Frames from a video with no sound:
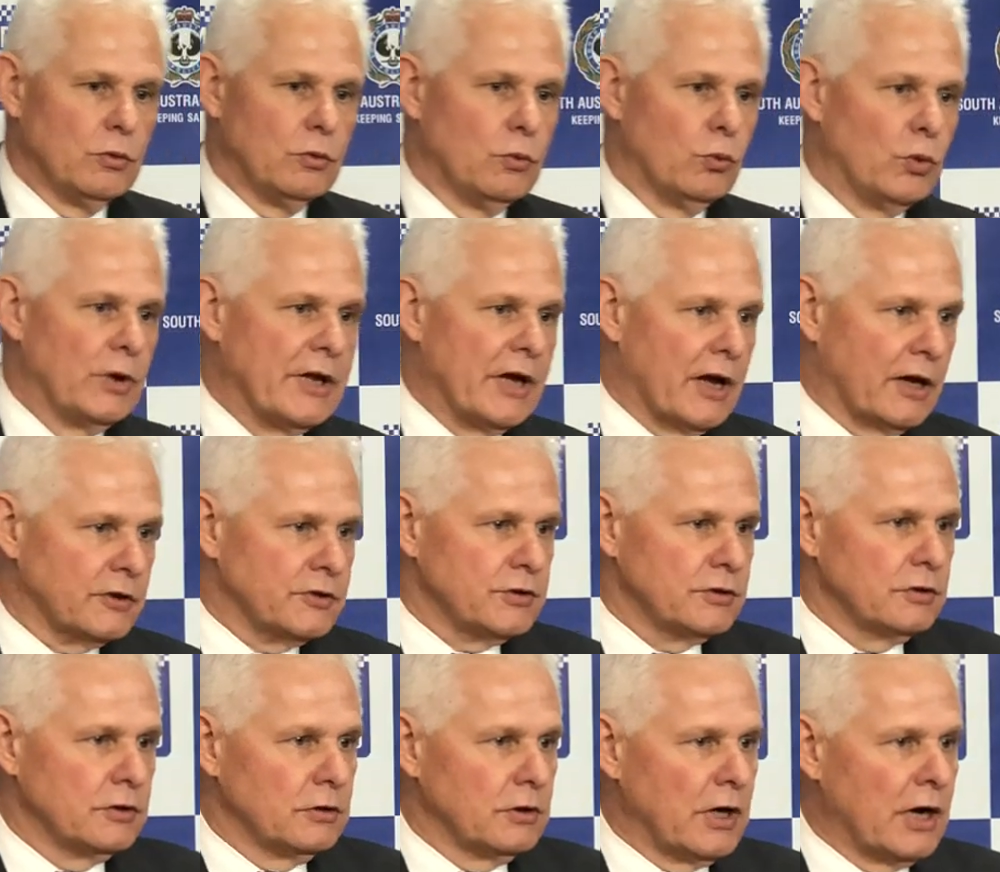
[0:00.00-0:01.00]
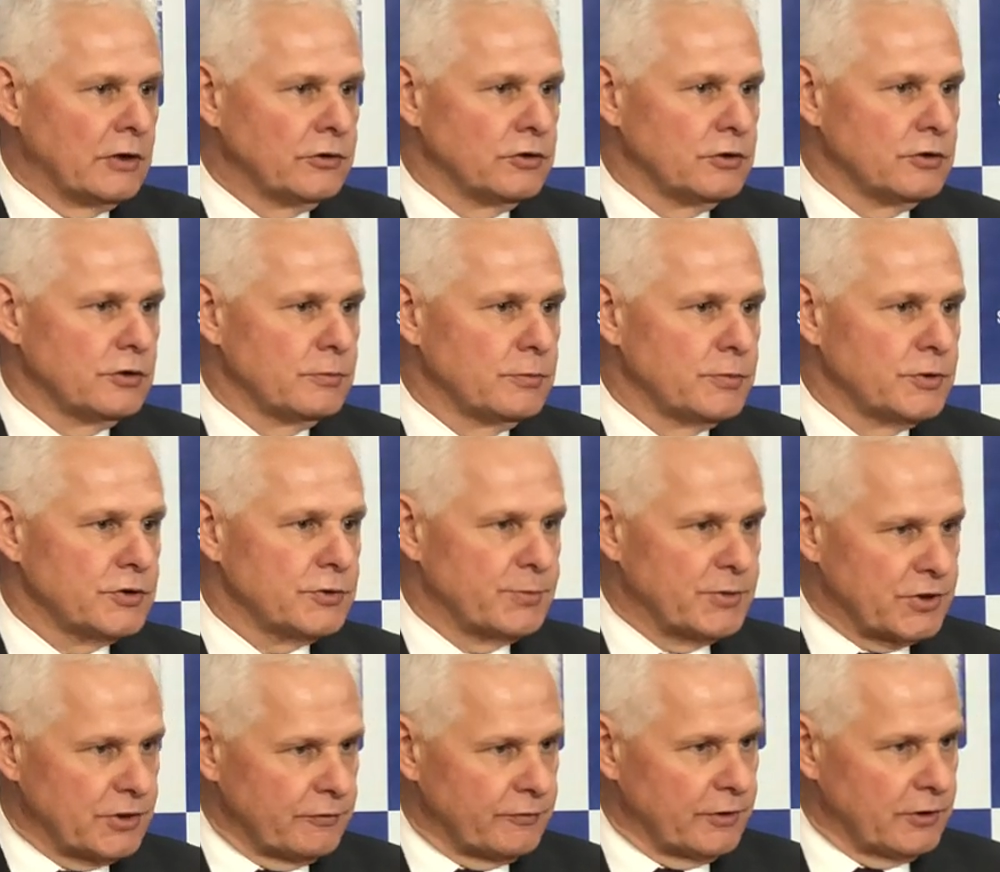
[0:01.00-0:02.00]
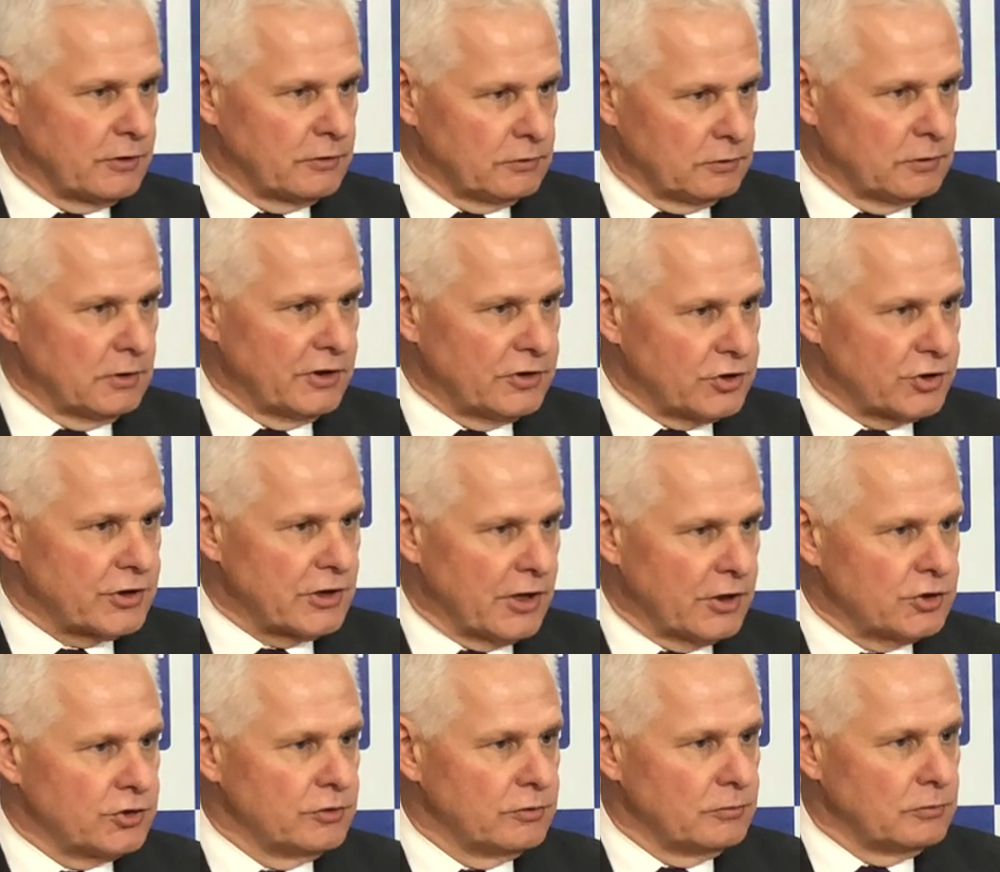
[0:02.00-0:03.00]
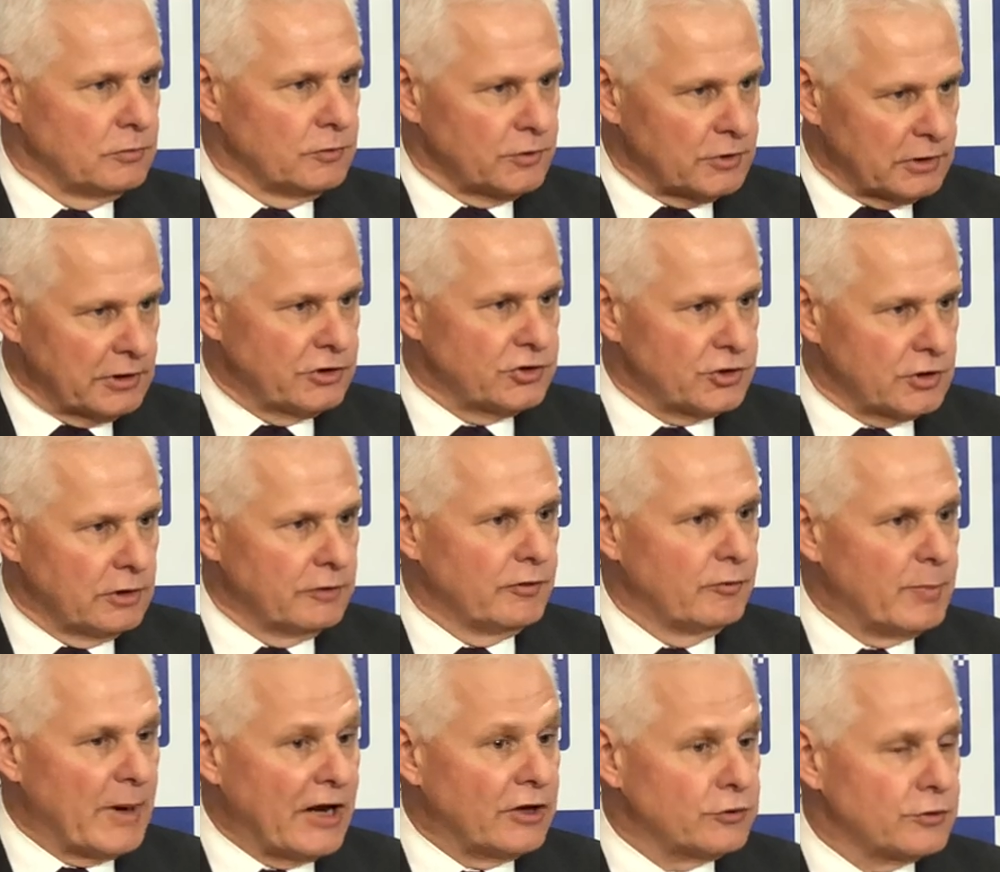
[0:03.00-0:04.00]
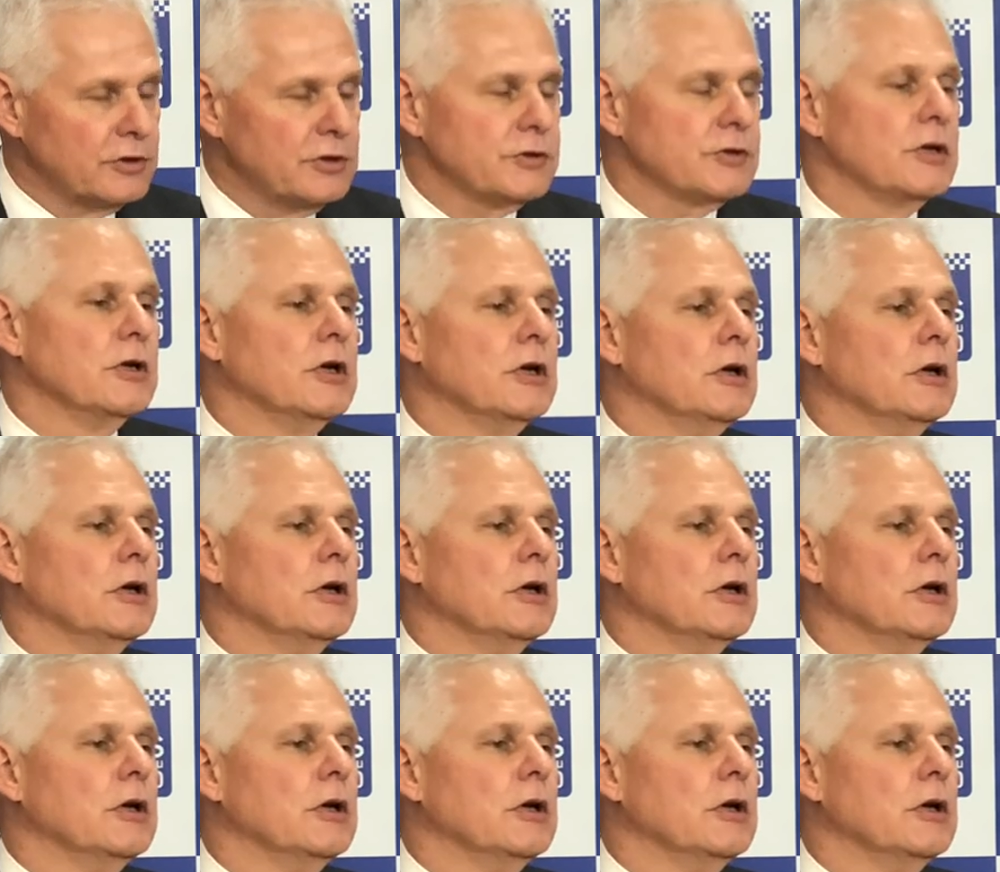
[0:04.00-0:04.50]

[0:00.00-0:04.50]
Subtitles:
we act under specific legislative boundaries